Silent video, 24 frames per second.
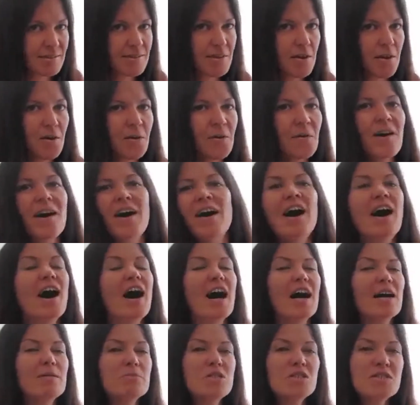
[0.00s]
So
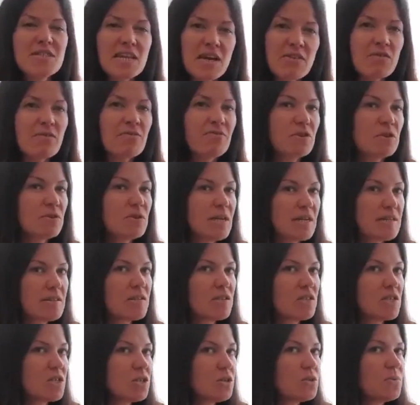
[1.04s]
just have a few next
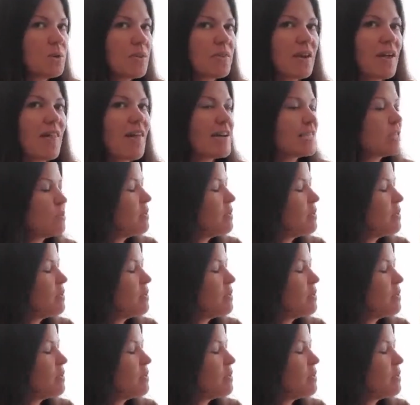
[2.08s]
to you when the class